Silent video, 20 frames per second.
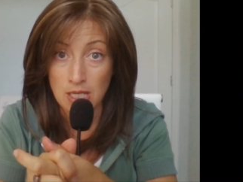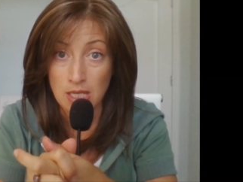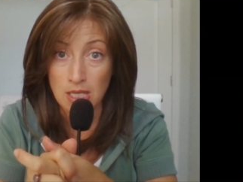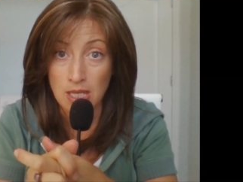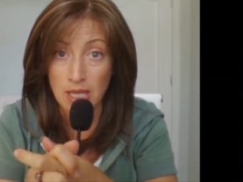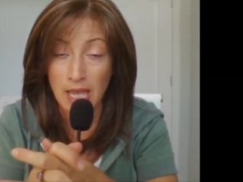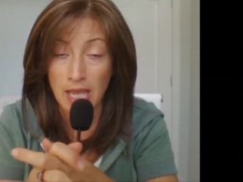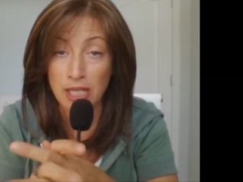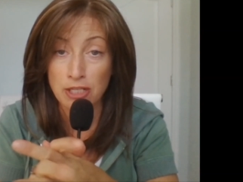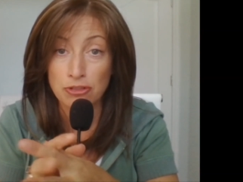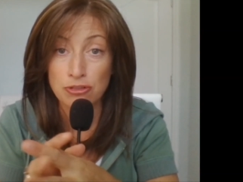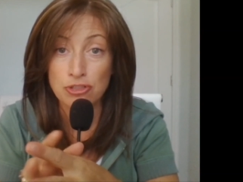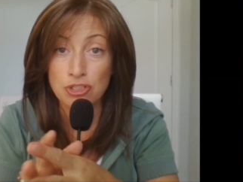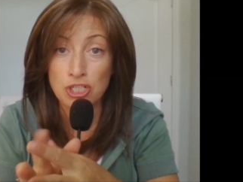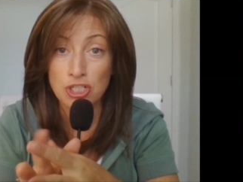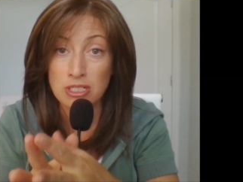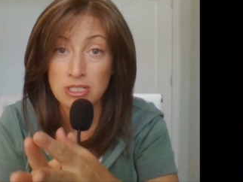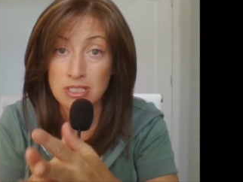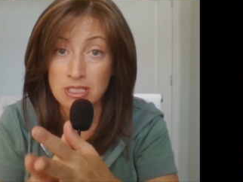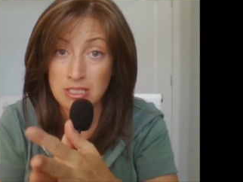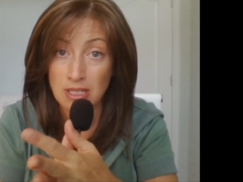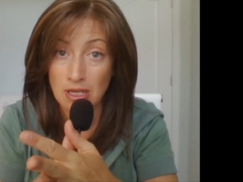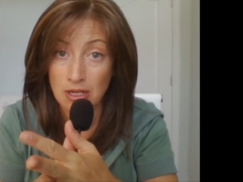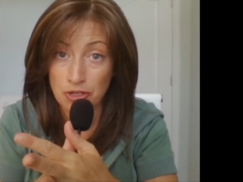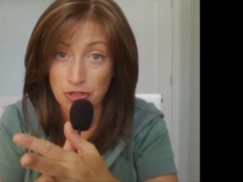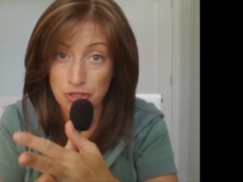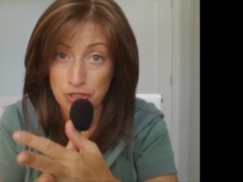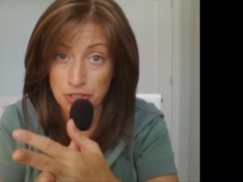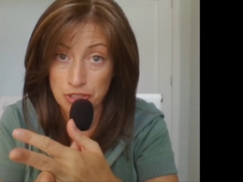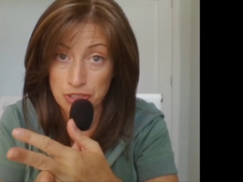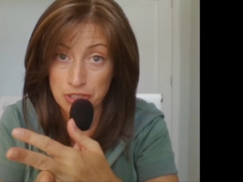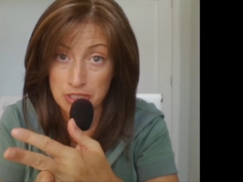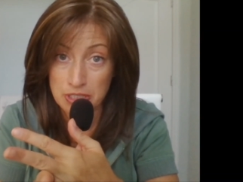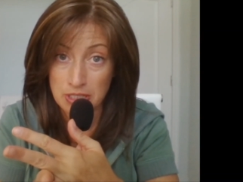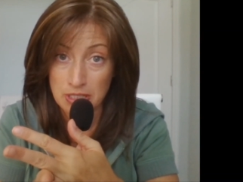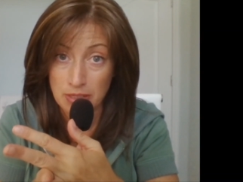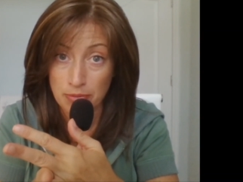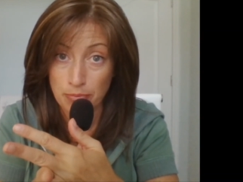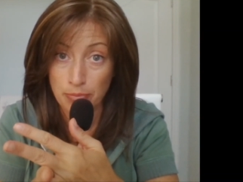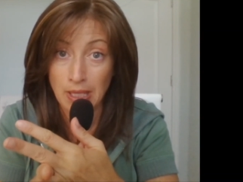Energy suckers,
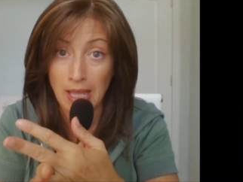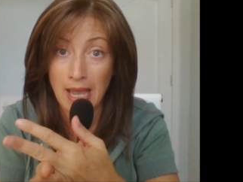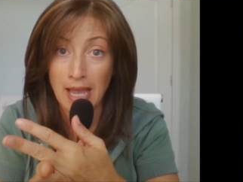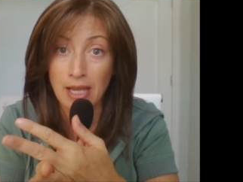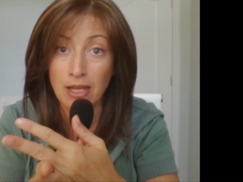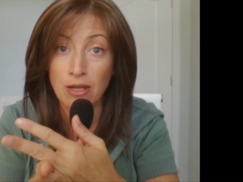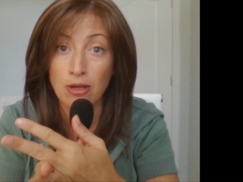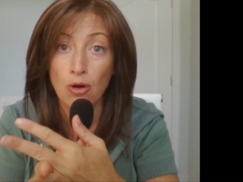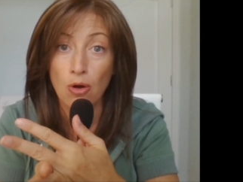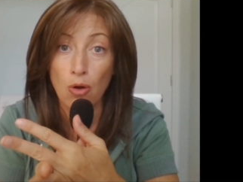black